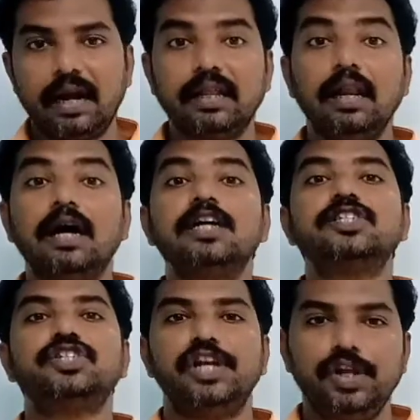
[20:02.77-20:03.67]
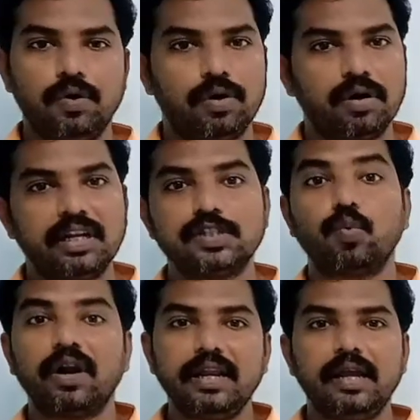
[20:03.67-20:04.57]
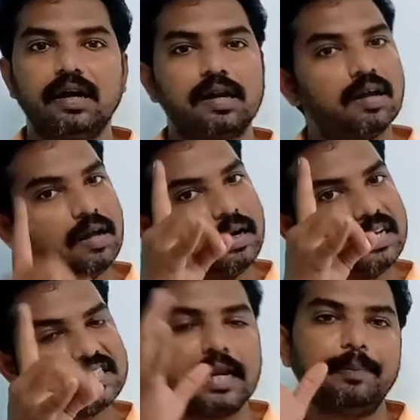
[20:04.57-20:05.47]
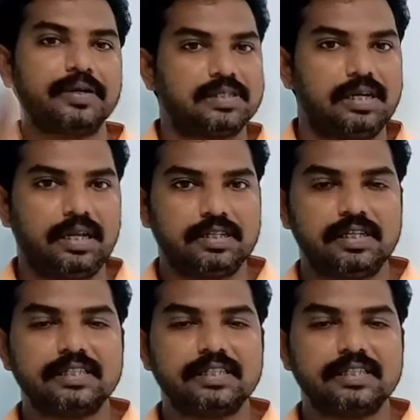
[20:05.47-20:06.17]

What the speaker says: And the last tenure, that is 1 year, is 10%.